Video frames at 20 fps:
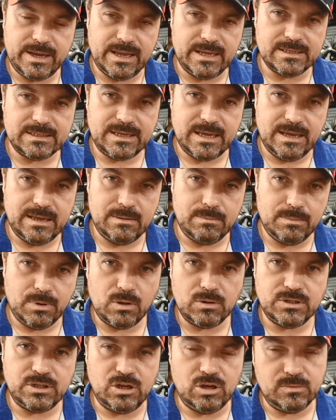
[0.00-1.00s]
gasket in,
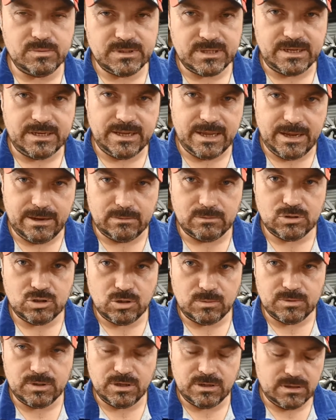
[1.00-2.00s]
bolt it up, send it out,
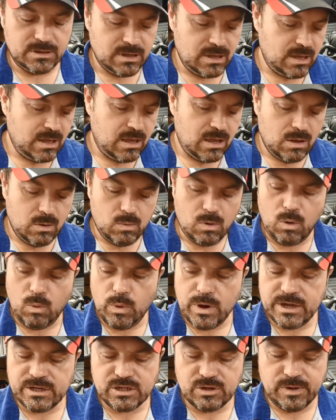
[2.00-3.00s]
job done. What
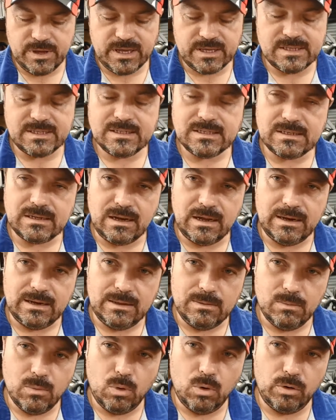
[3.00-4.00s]
we're doing is slightly
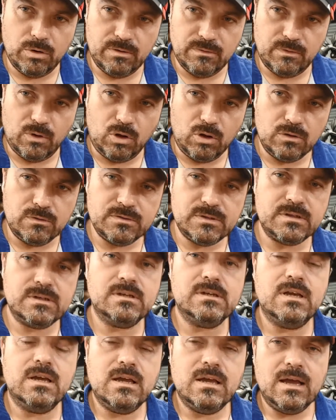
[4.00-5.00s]
more involved.
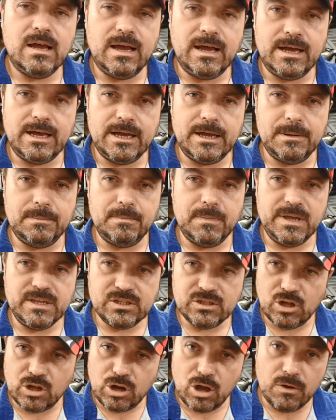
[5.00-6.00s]
It's
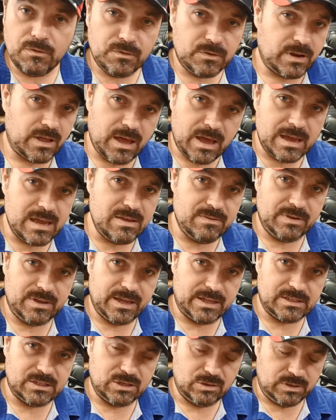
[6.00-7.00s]
not often that I even
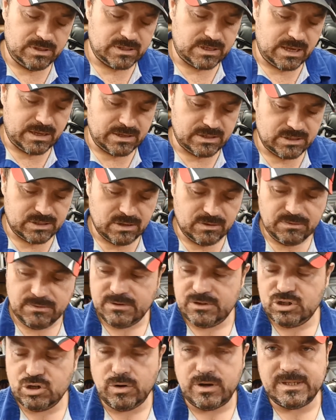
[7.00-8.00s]
get to do this kind of stuff.
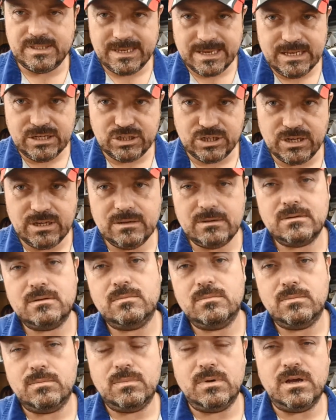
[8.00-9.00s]
Sure, I teach it,
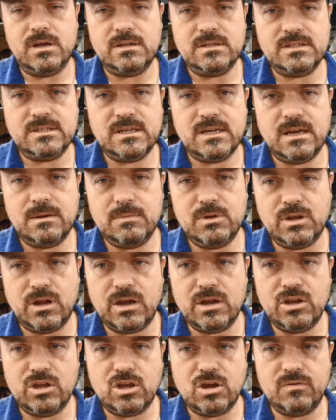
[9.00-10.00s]
but you know, I
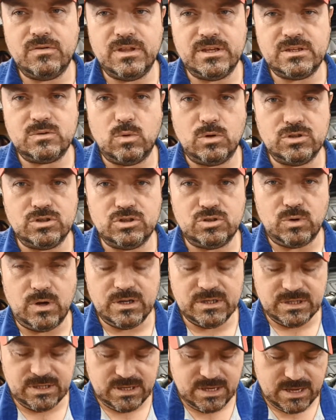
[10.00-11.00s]
only cover this once or
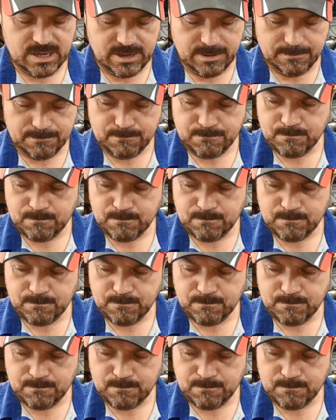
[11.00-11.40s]
twice a year.